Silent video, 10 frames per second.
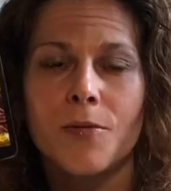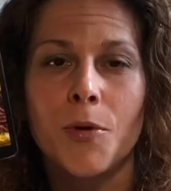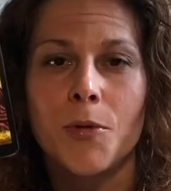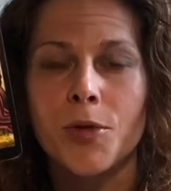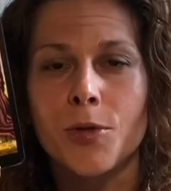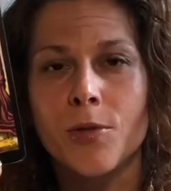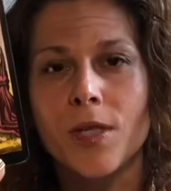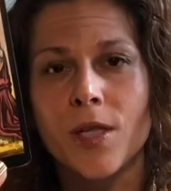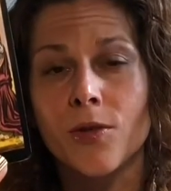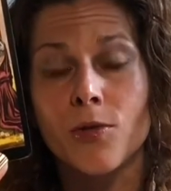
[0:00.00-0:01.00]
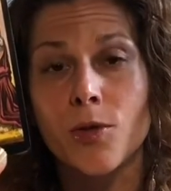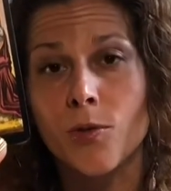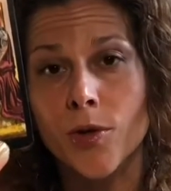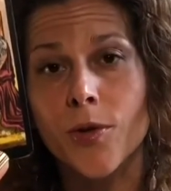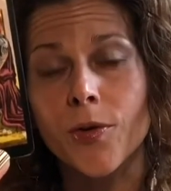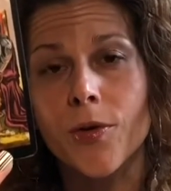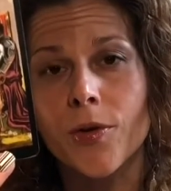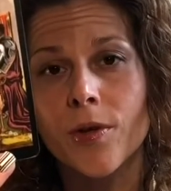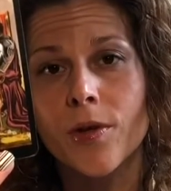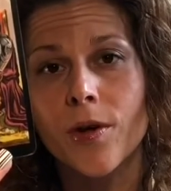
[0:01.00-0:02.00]
what we're doing here, New Earth,
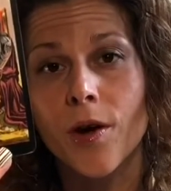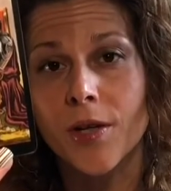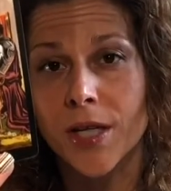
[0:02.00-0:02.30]
our